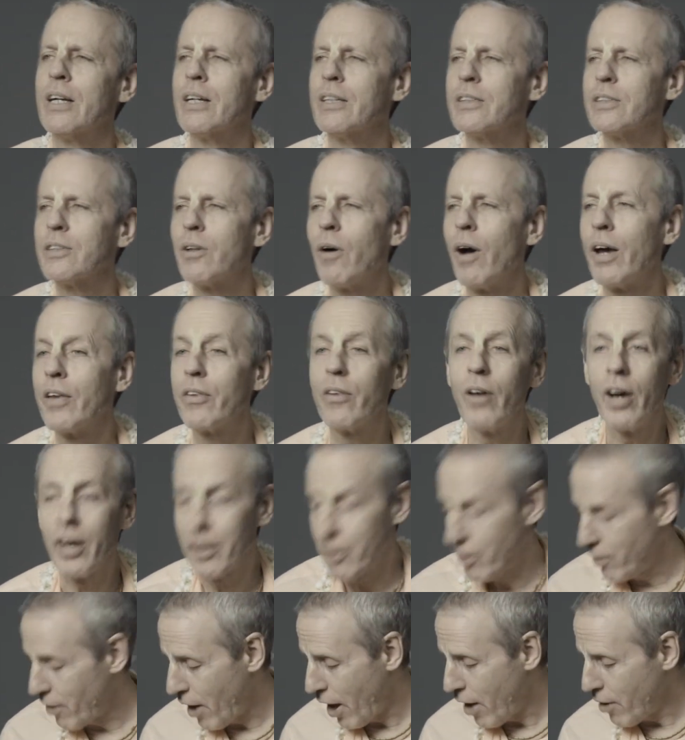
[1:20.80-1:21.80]
So I
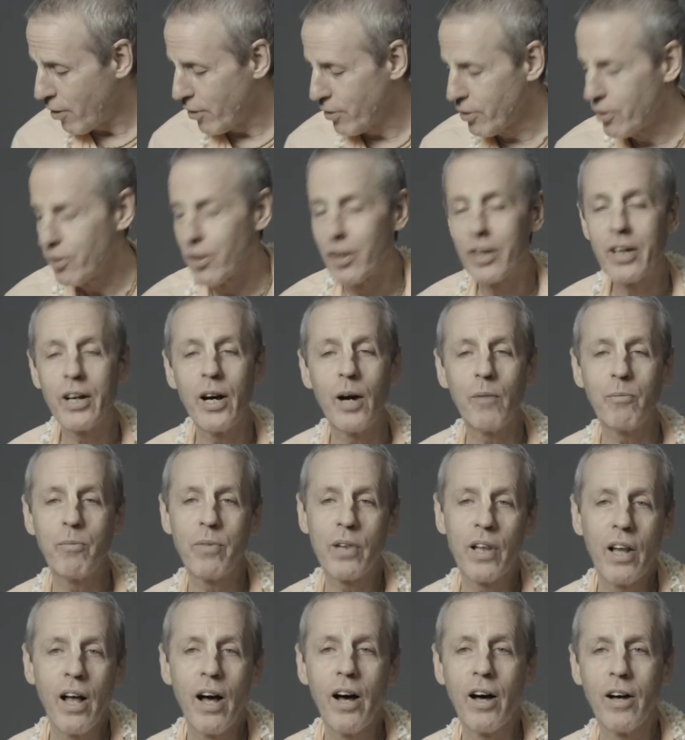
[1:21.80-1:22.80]
thought, I'll look up
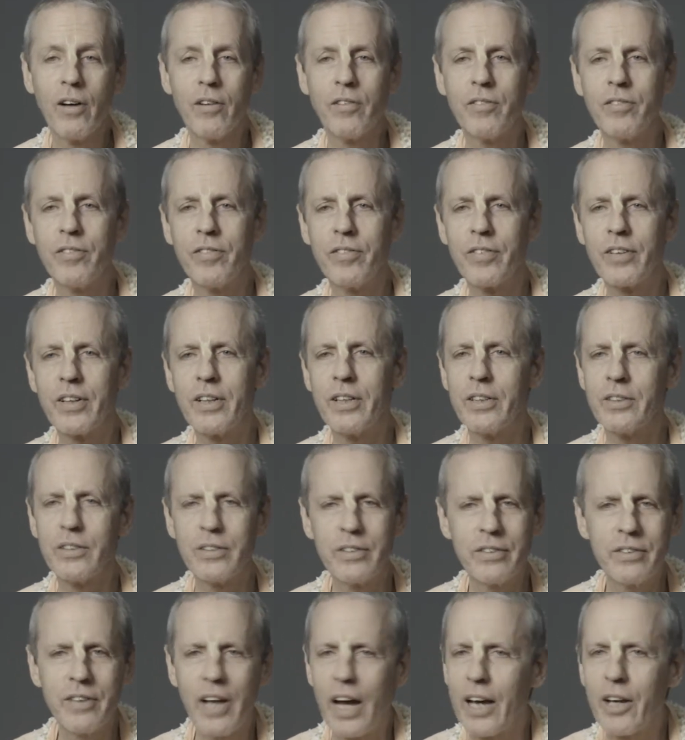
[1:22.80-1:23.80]
love,
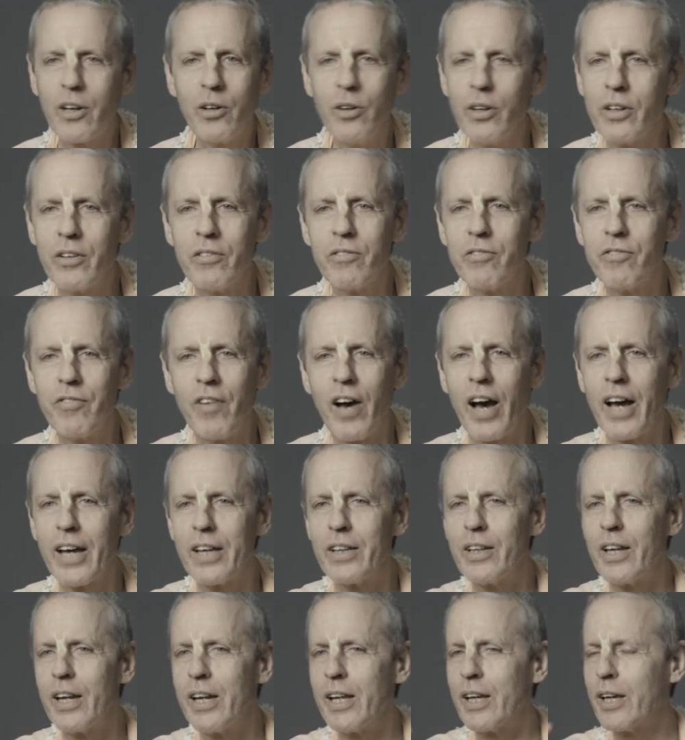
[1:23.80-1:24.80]
because I couldn't
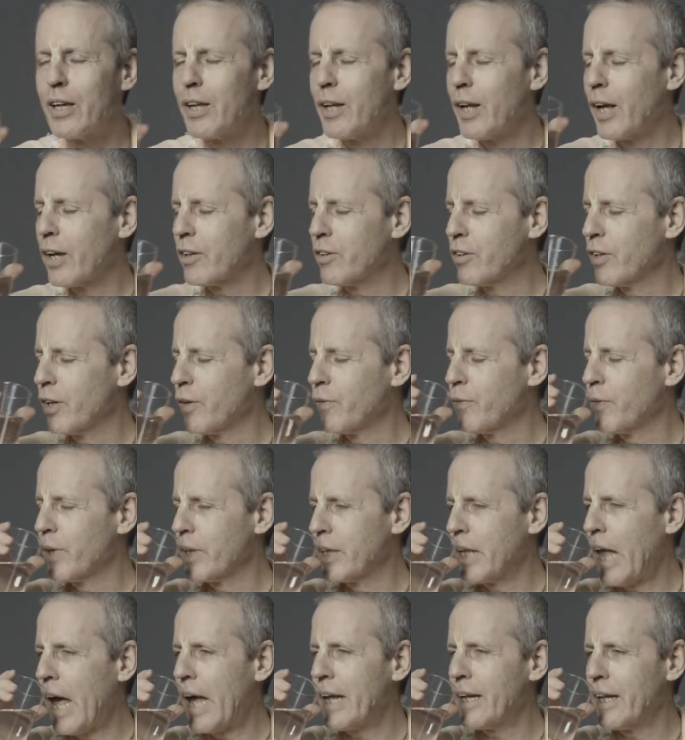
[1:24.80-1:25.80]
find any connection with
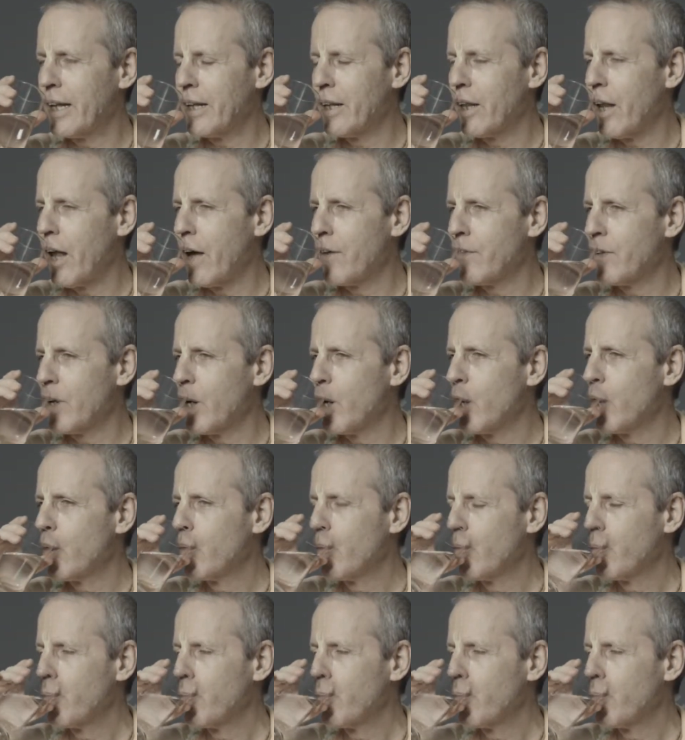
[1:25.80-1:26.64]
that and lava.